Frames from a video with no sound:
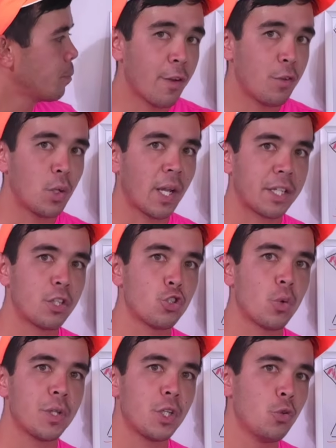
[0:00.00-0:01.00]
If you'd like to
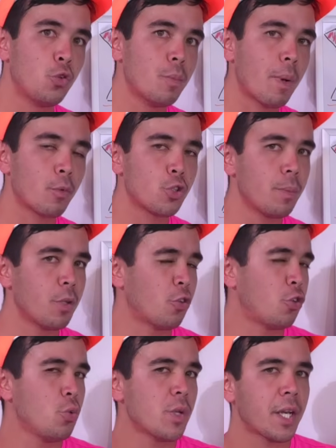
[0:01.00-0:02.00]
join the YouTube membership, it is
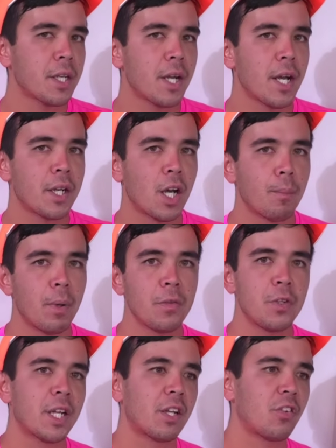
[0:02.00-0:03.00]
$2.99 a
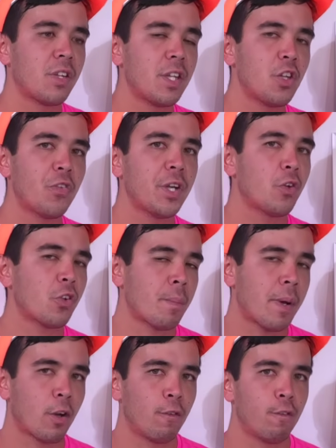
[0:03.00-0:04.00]
month. You get to see these videos
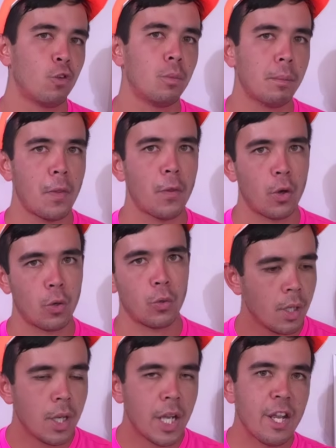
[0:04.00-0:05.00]
about a full month early.